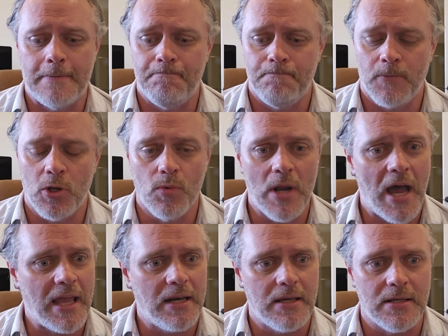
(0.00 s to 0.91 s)

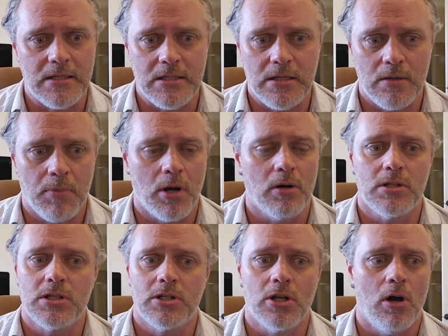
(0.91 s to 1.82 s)
Unitas, Bart
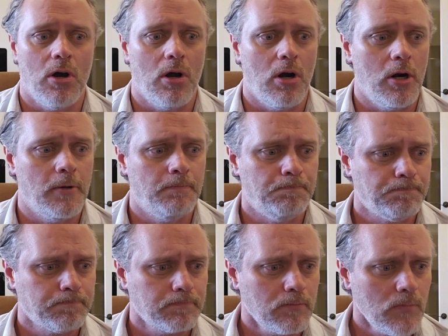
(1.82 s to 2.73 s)
Starr,
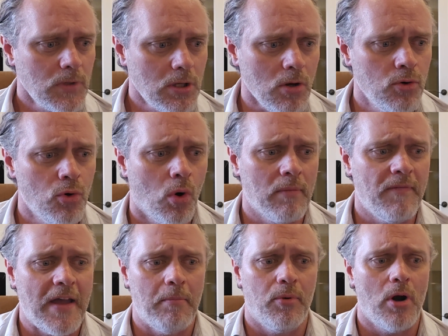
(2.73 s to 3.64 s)
Norm
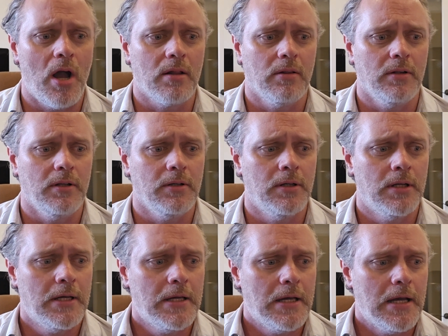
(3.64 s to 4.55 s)
Van Brocklin.
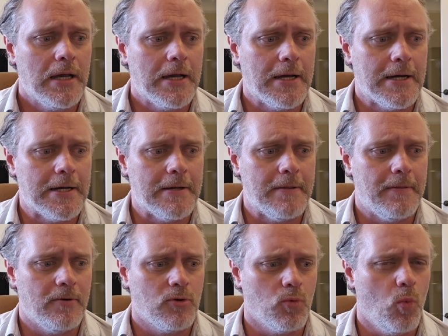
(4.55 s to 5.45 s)

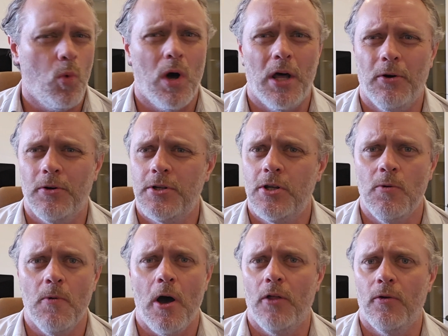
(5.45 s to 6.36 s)
There's one or
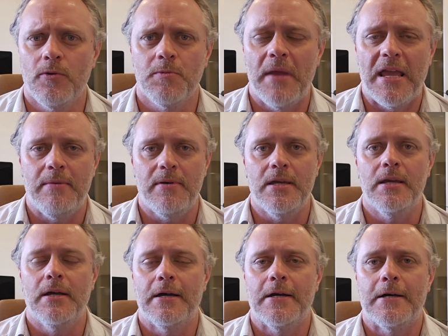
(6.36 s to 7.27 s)
two others maybe.
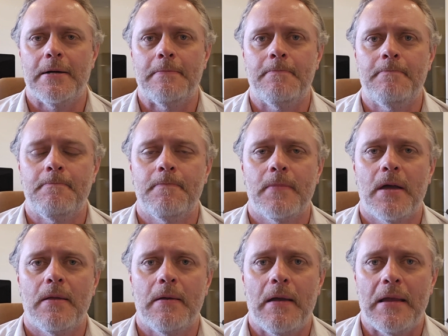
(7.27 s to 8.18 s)

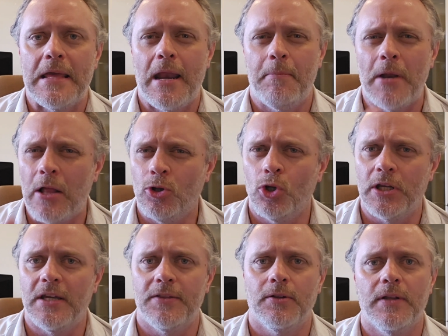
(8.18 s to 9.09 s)
Again, I'm not
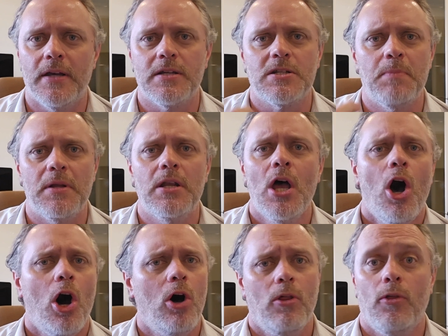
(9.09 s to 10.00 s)
looking at the list, but
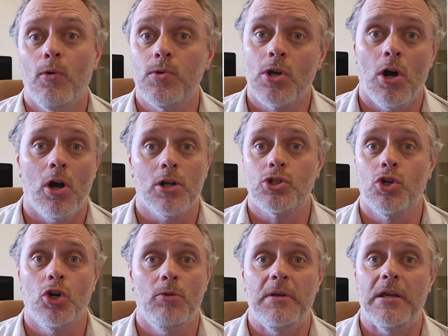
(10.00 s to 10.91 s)
all of those cards
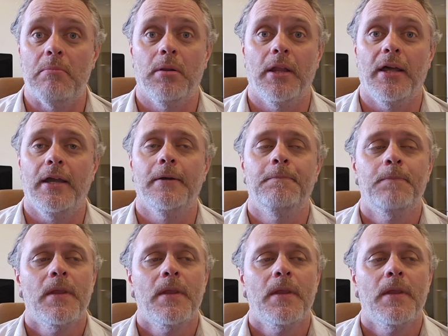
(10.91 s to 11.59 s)
could be in play.